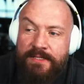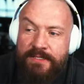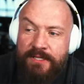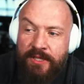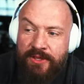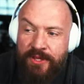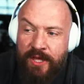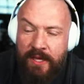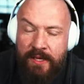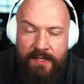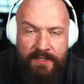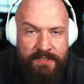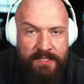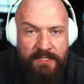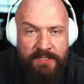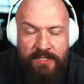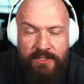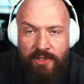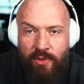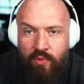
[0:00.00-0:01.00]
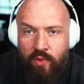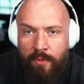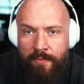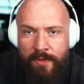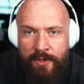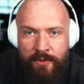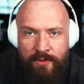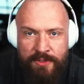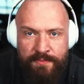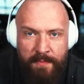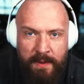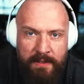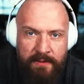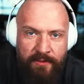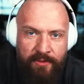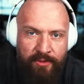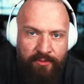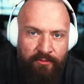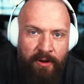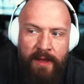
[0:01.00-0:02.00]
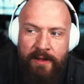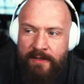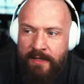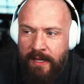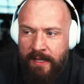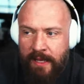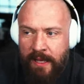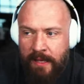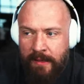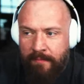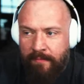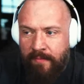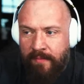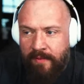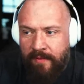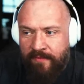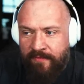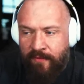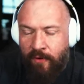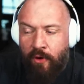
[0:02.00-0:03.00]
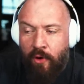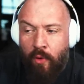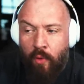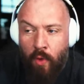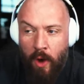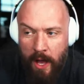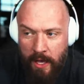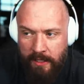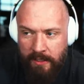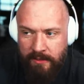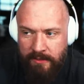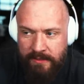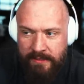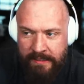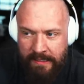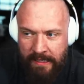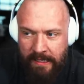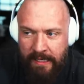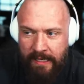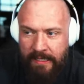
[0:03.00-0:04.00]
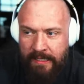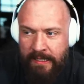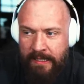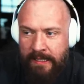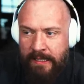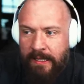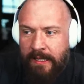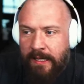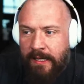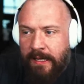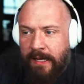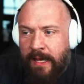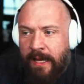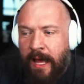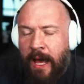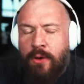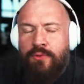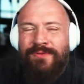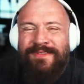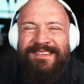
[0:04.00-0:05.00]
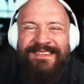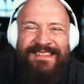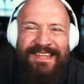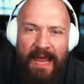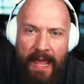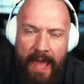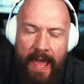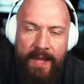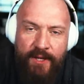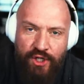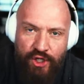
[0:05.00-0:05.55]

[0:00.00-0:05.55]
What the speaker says: is the thing, is this is a woman who's been threatening him for a while, clearly. How dare